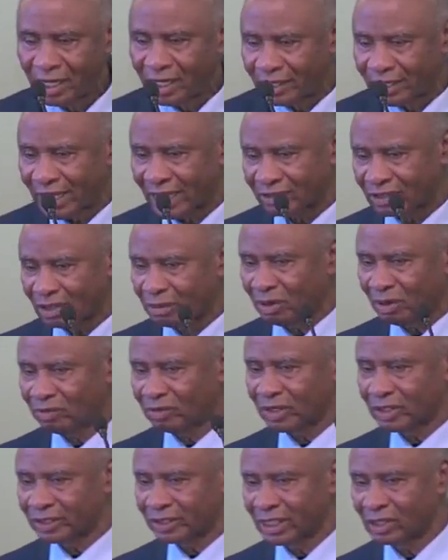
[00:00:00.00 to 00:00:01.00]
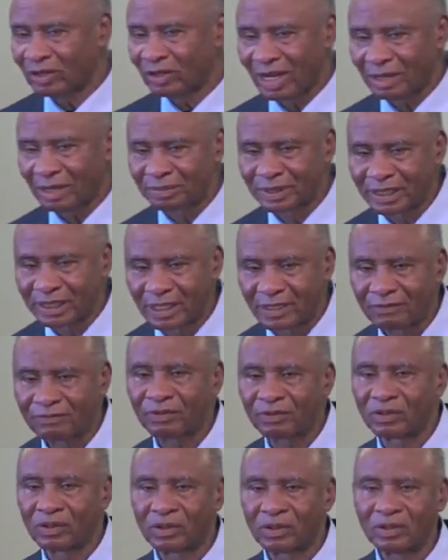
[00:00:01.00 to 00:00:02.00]
there are some of us who have been here
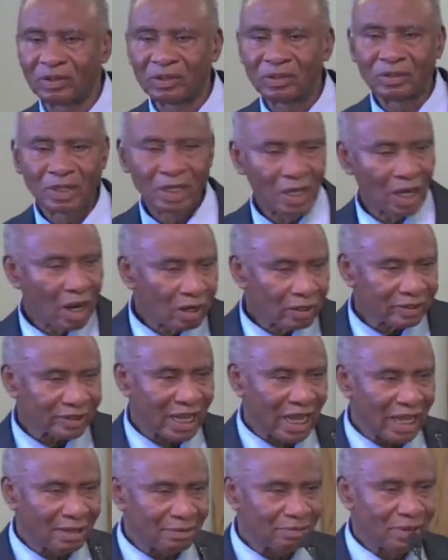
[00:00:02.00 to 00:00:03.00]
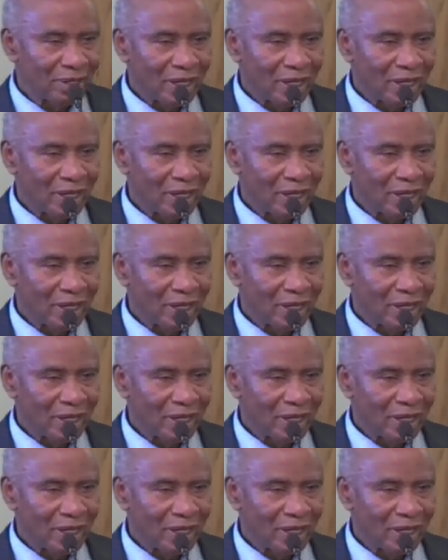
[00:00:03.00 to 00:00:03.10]
for a long time,